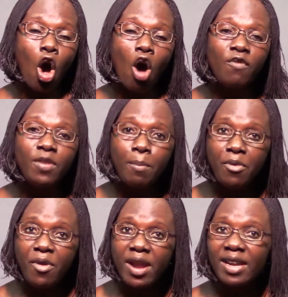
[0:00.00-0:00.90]
of the
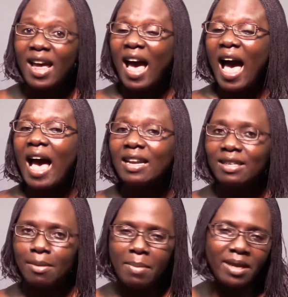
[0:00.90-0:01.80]
brain
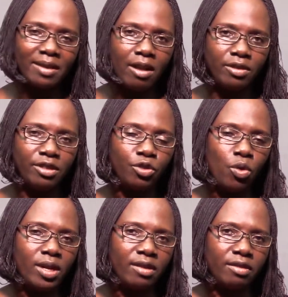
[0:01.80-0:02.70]
and mental
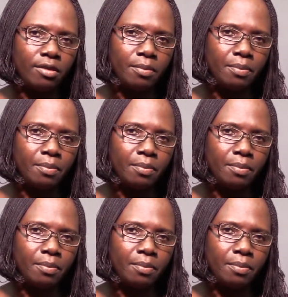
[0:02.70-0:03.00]
disorders.